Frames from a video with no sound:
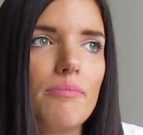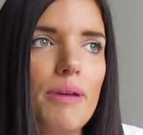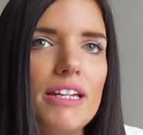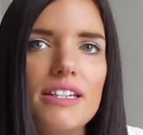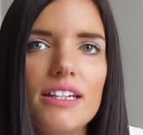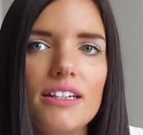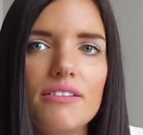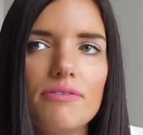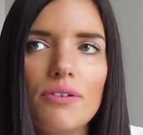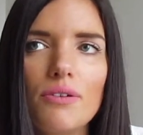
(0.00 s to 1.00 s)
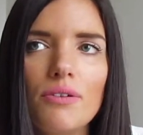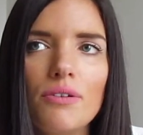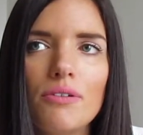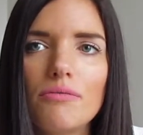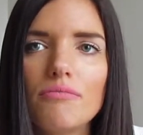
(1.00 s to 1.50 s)
bedding
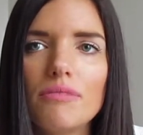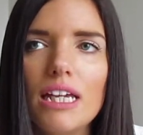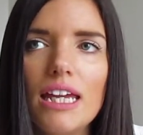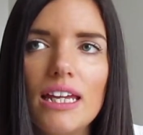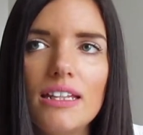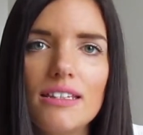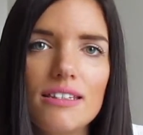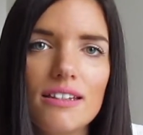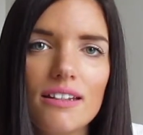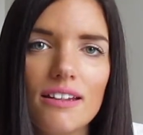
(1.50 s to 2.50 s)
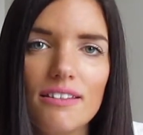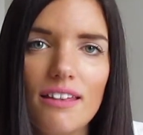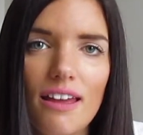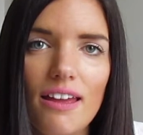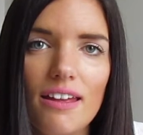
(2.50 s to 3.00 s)
for kids,
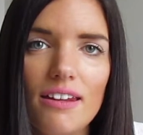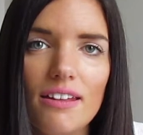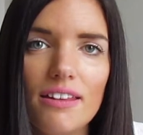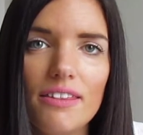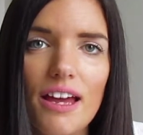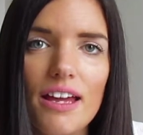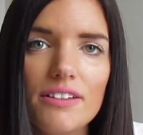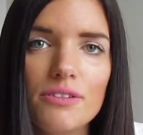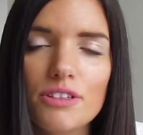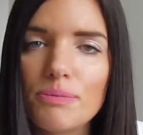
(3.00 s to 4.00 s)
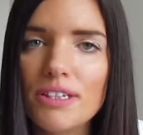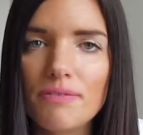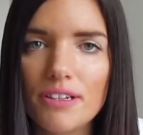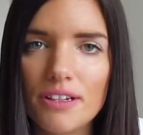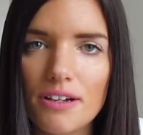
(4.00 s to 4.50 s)
then that is not
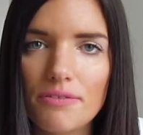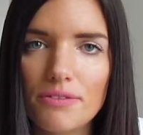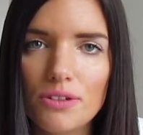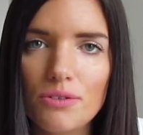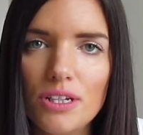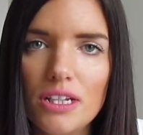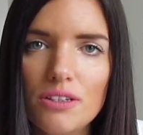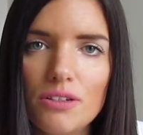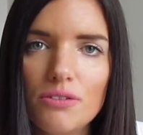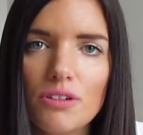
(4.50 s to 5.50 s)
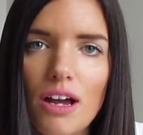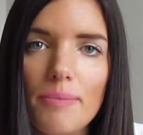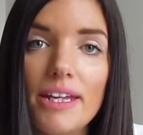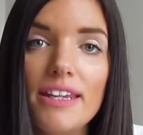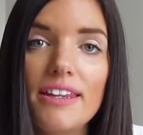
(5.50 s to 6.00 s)
specific enough. You need to
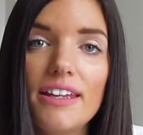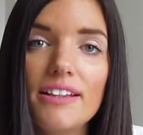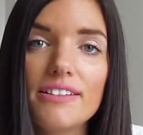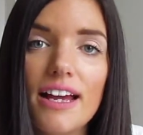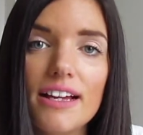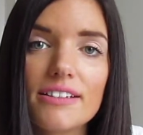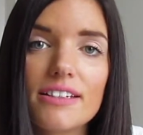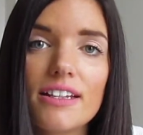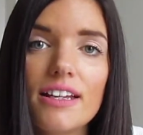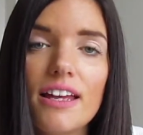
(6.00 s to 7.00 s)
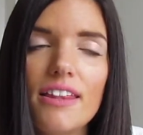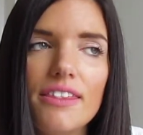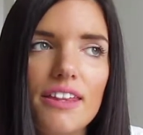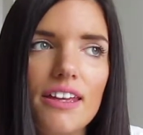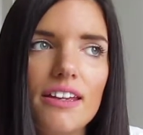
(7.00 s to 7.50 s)
type in the exact
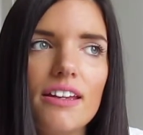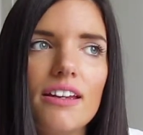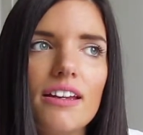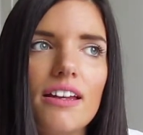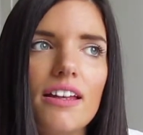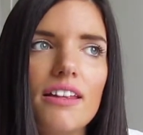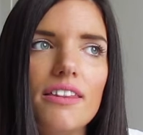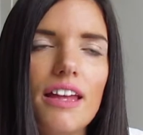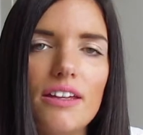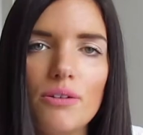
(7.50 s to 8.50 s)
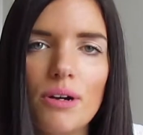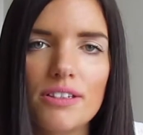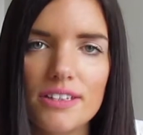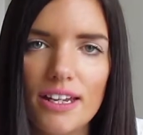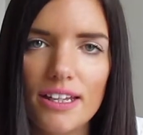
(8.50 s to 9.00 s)
thing that you are
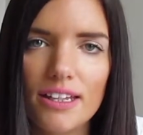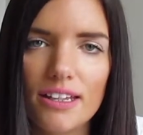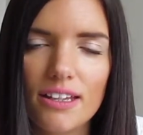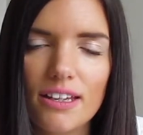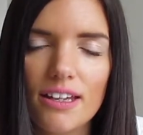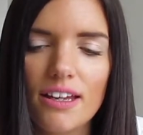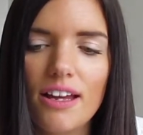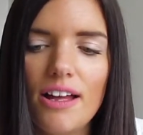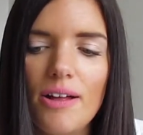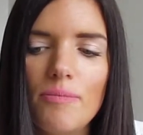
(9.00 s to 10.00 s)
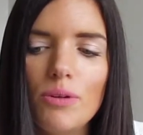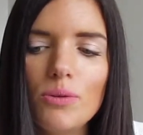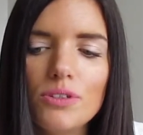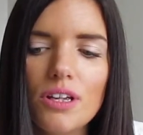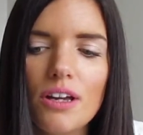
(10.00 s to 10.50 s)
selling.
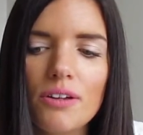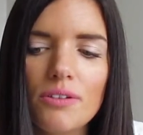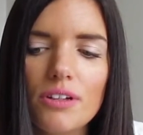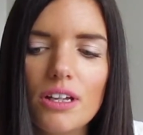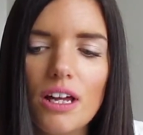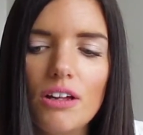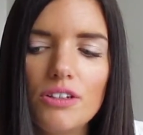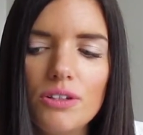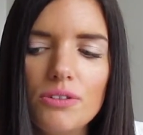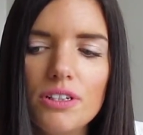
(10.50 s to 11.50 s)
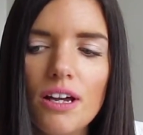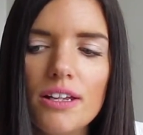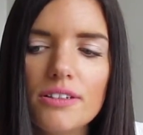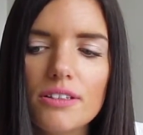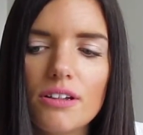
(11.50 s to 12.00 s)
Also,
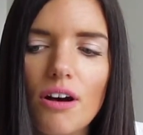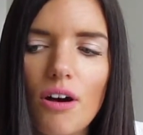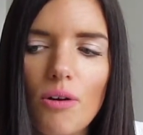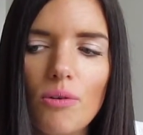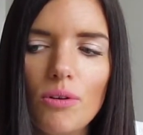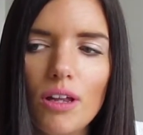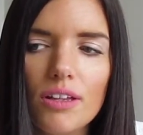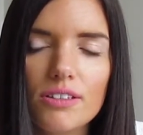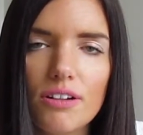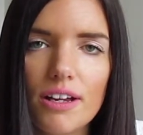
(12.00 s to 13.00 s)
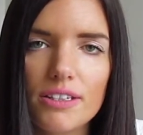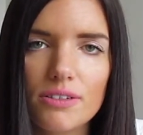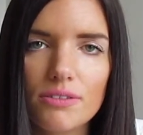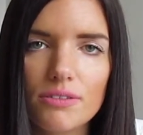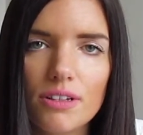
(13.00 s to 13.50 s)
utilise the whole
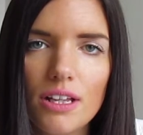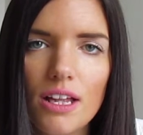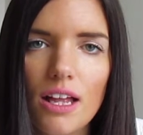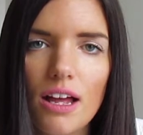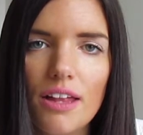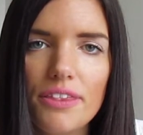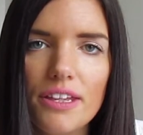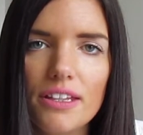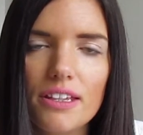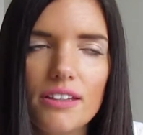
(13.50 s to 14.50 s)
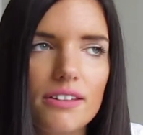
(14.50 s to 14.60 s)
title. I think